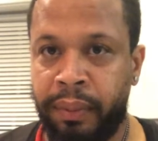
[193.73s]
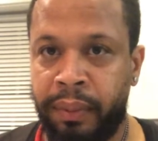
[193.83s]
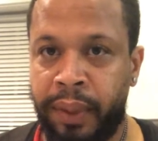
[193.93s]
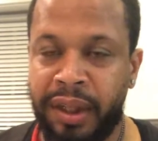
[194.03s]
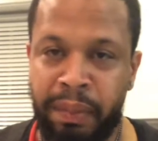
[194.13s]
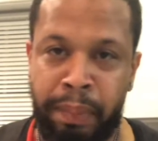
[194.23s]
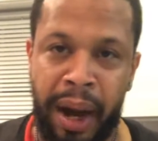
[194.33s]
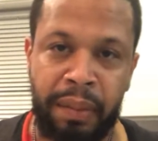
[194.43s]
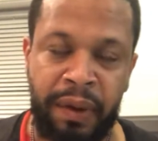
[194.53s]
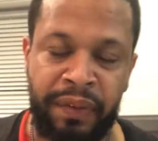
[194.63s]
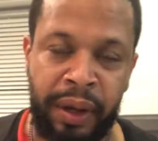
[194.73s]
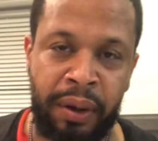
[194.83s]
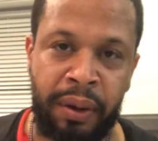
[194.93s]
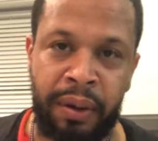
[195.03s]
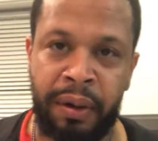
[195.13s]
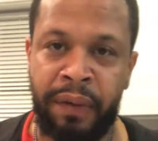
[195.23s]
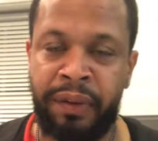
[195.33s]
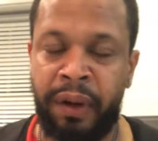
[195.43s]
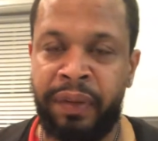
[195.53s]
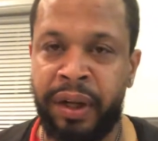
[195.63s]
That's the bottom of that
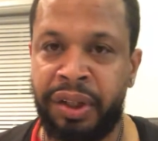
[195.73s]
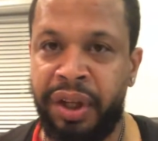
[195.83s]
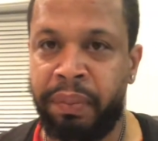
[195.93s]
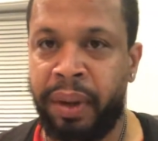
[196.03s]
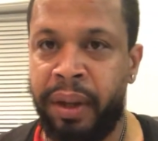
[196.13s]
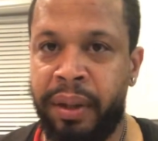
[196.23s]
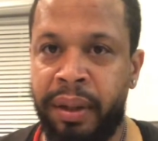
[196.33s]
of that ship, man,